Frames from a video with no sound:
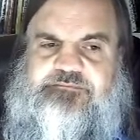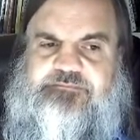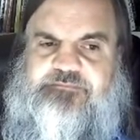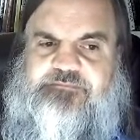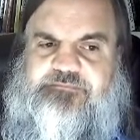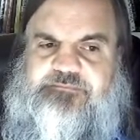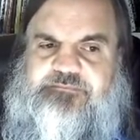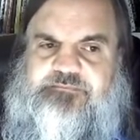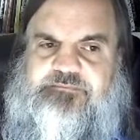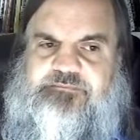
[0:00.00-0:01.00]

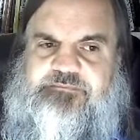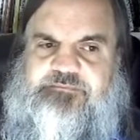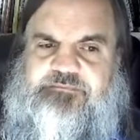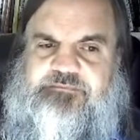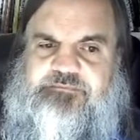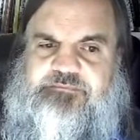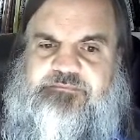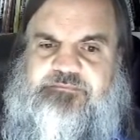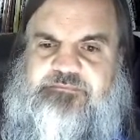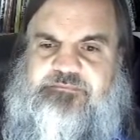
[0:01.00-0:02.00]

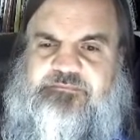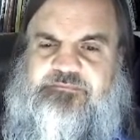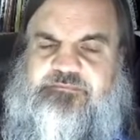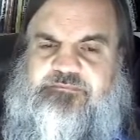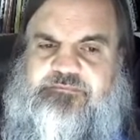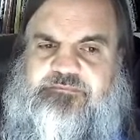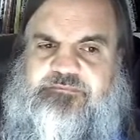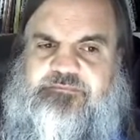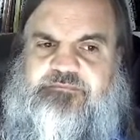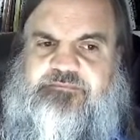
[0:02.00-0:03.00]

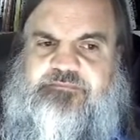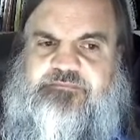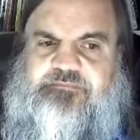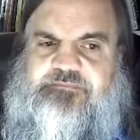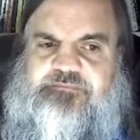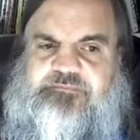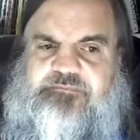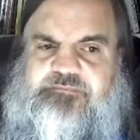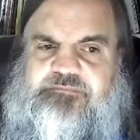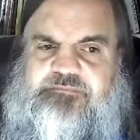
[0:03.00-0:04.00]

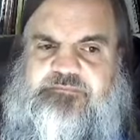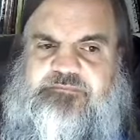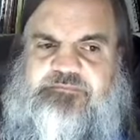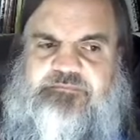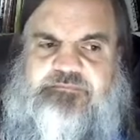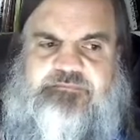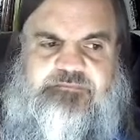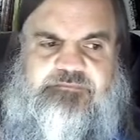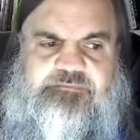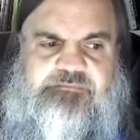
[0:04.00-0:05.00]

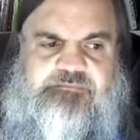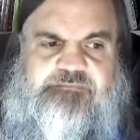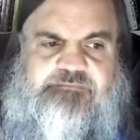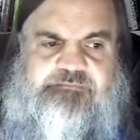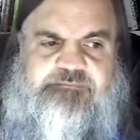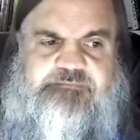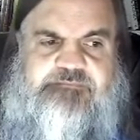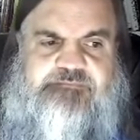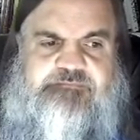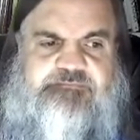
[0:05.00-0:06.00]

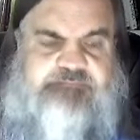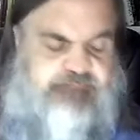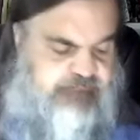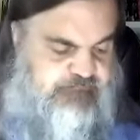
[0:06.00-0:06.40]
This person isn't speaking.